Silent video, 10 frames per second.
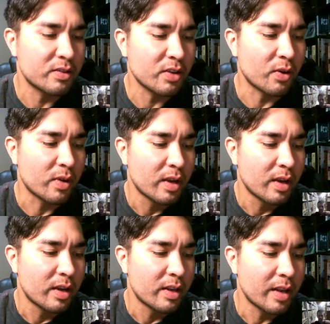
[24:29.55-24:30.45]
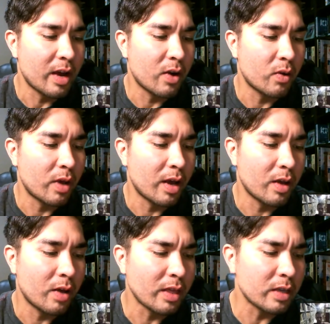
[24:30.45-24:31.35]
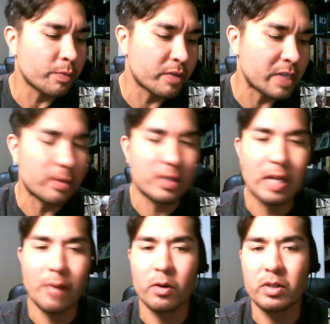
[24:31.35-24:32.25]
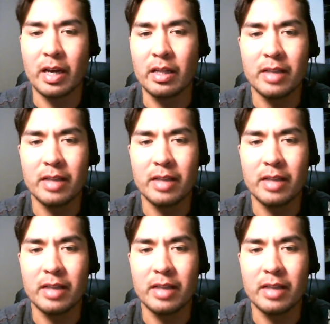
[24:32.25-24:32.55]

So now uh, I think it's a perfect time to stop for a second.